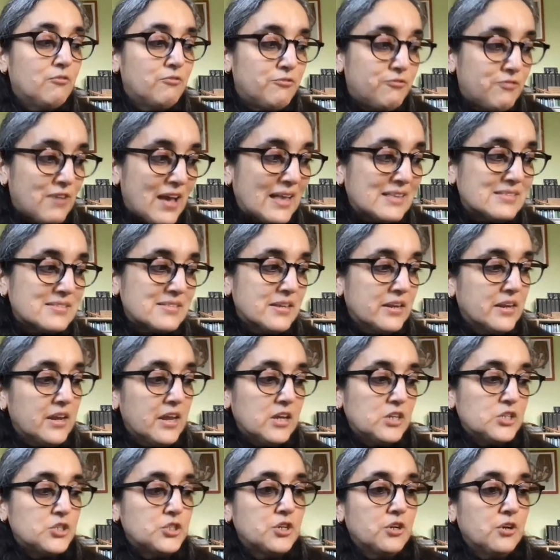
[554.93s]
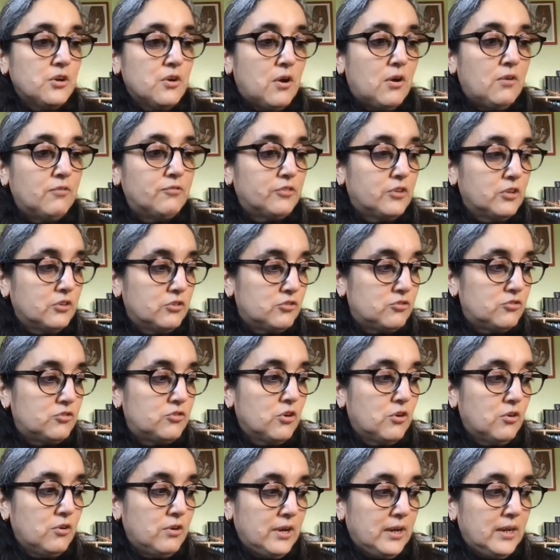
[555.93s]
Fascination of the
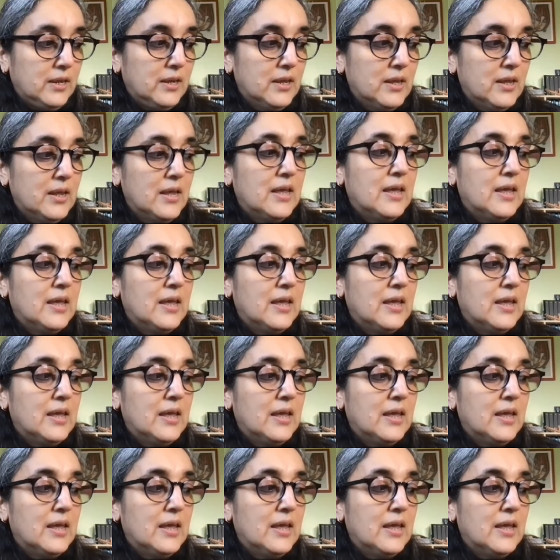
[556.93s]
story